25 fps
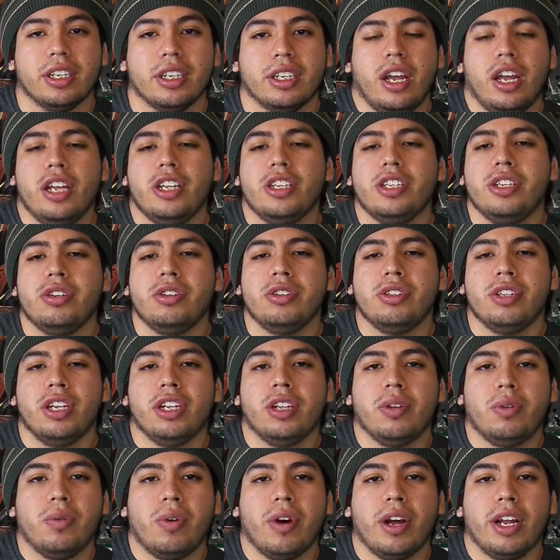He's usually
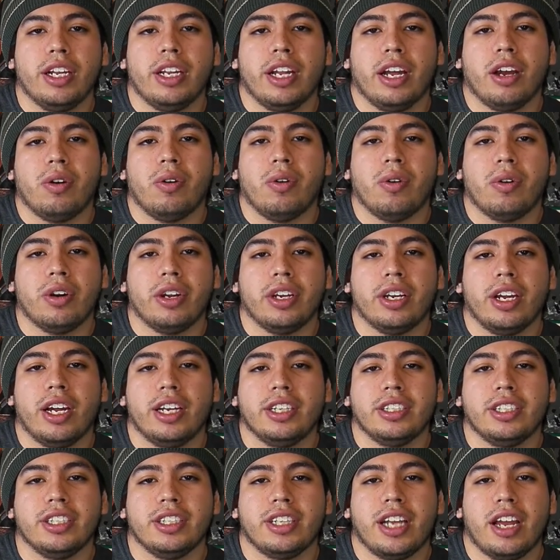the one that
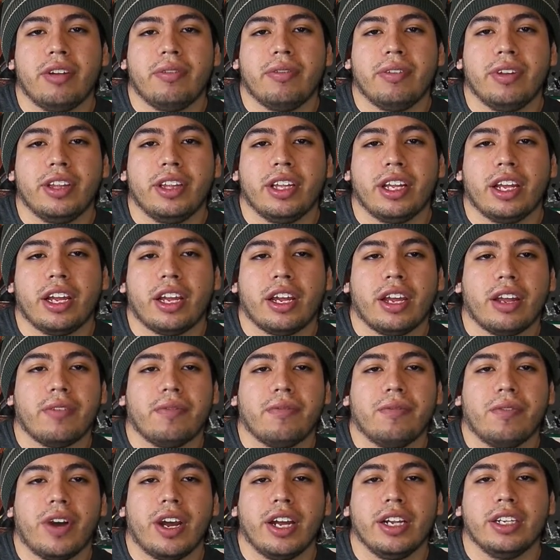organizes everything and
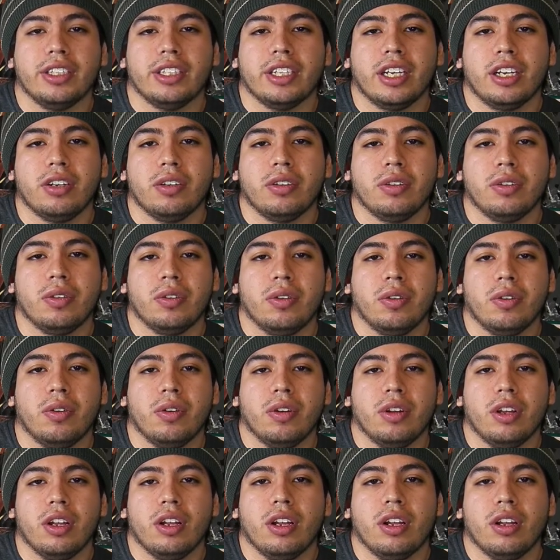finds out
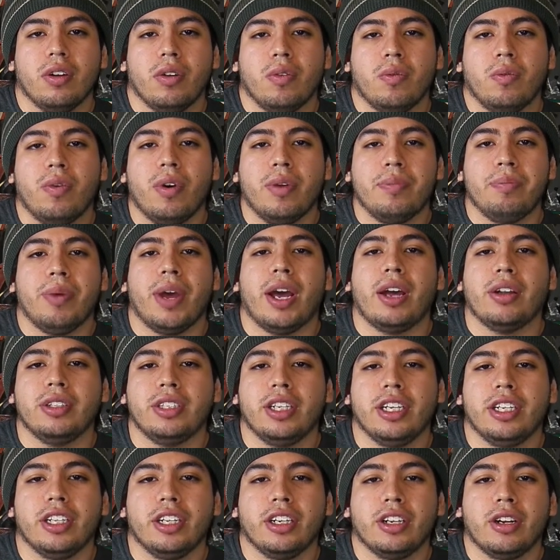what
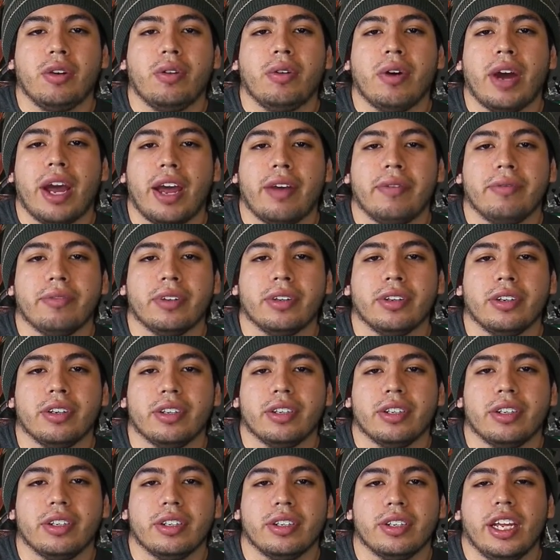bounty to go after.
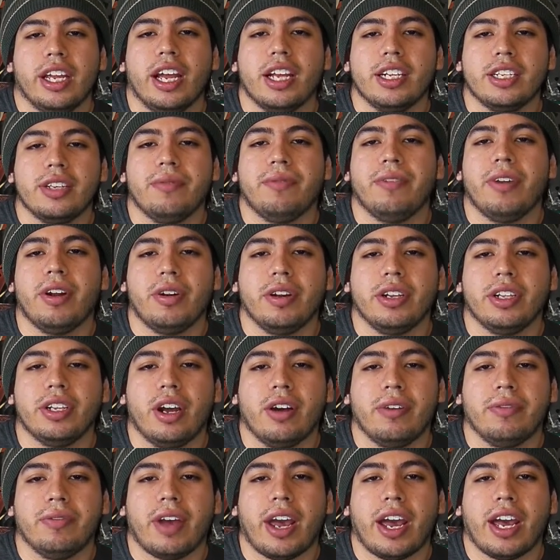He has a very
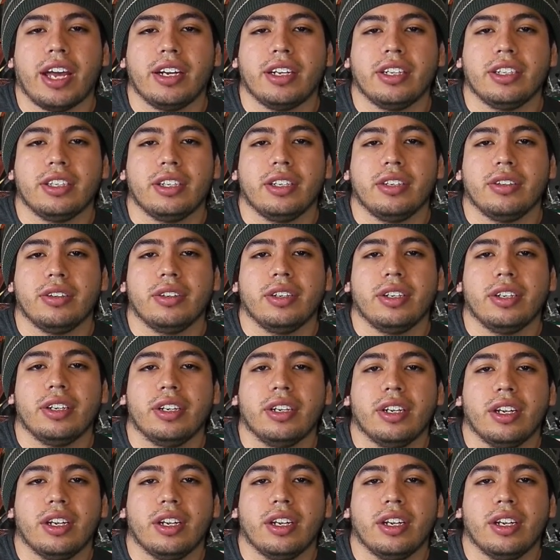tough attitude.